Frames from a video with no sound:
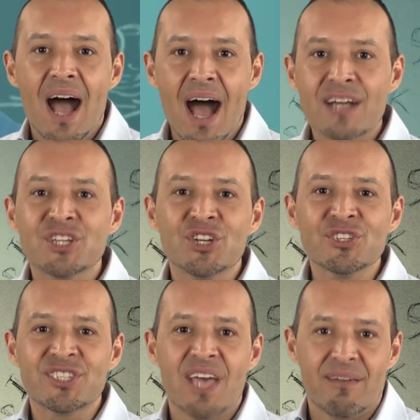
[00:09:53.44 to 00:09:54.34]

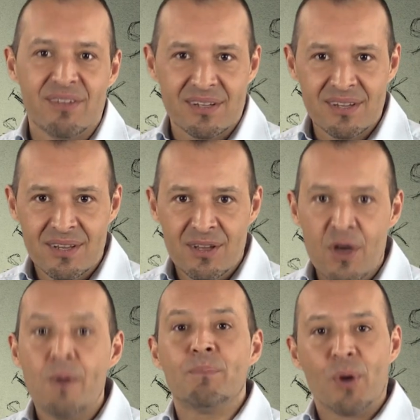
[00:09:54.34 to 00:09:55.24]
Action 7.
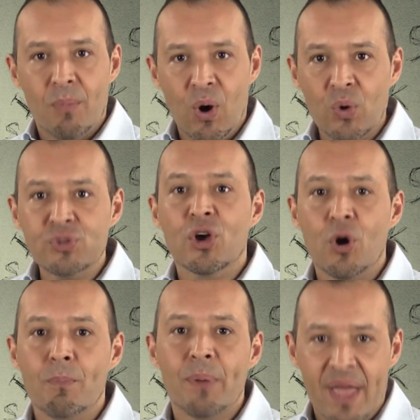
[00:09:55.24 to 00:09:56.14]
Promote
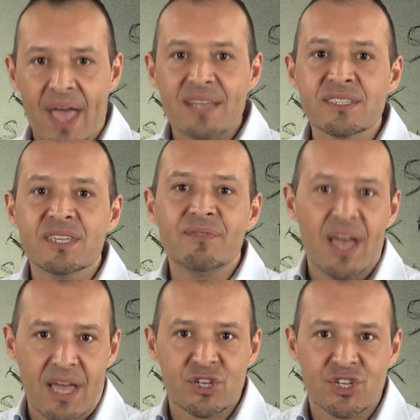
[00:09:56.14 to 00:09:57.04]
comprehensive
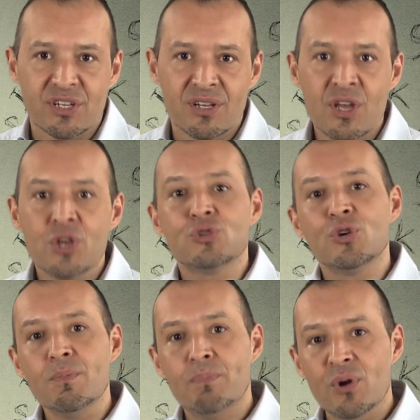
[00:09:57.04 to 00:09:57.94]
action to
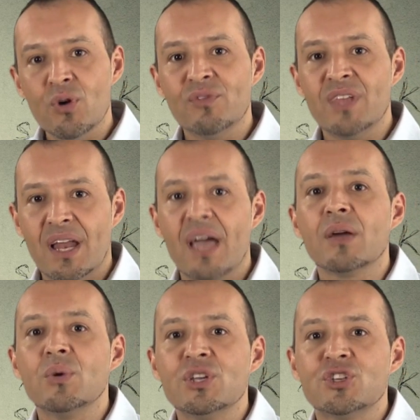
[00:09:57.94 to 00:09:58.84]
improve the
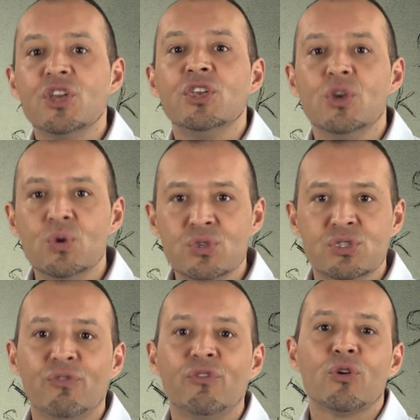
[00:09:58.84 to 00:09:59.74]
language
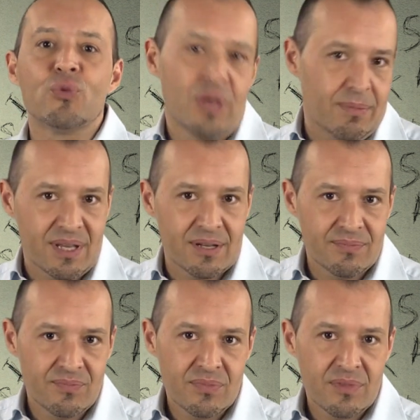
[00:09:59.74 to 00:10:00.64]
used for women.
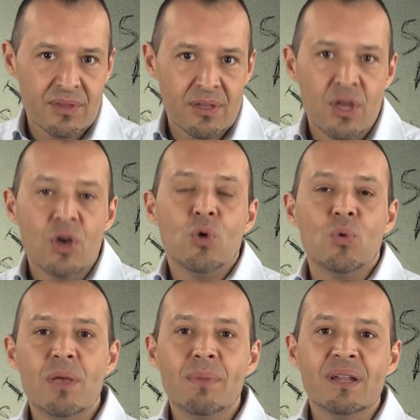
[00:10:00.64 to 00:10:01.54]

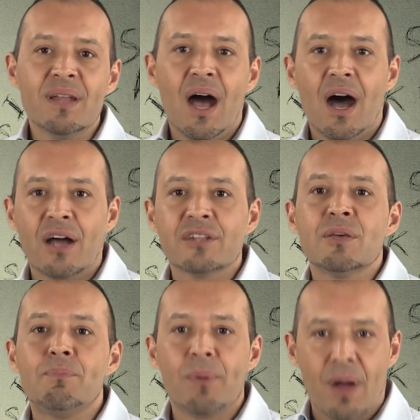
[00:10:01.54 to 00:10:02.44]
Women are
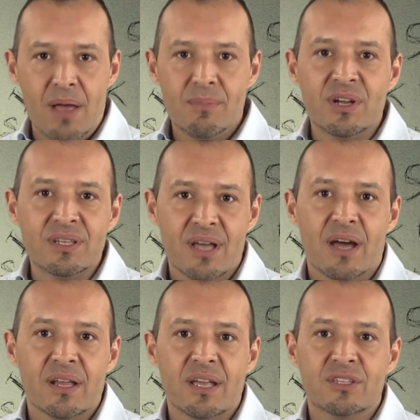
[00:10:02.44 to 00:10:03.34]
the primary
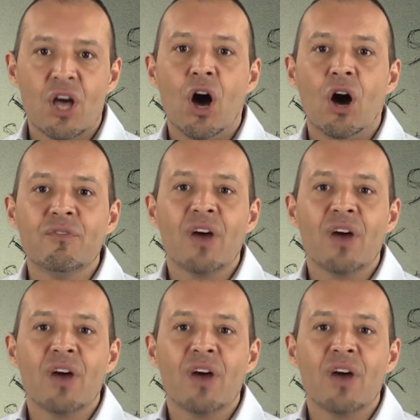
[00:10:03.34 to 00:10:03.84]
target of